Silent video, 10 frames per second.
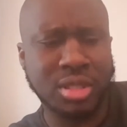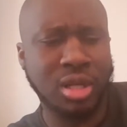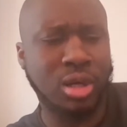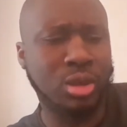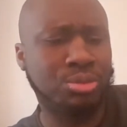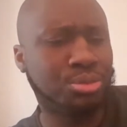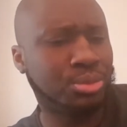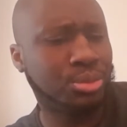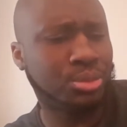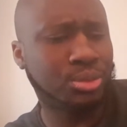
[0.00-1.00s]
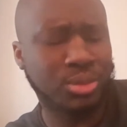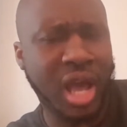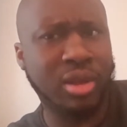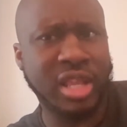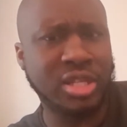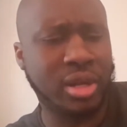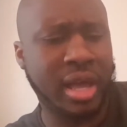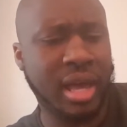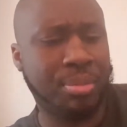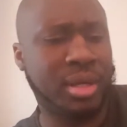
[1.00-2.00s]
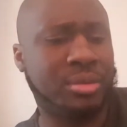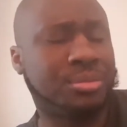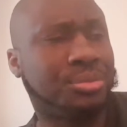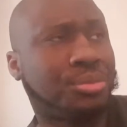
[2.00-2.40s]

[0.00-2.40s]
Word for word: So I don't think that's going to happen.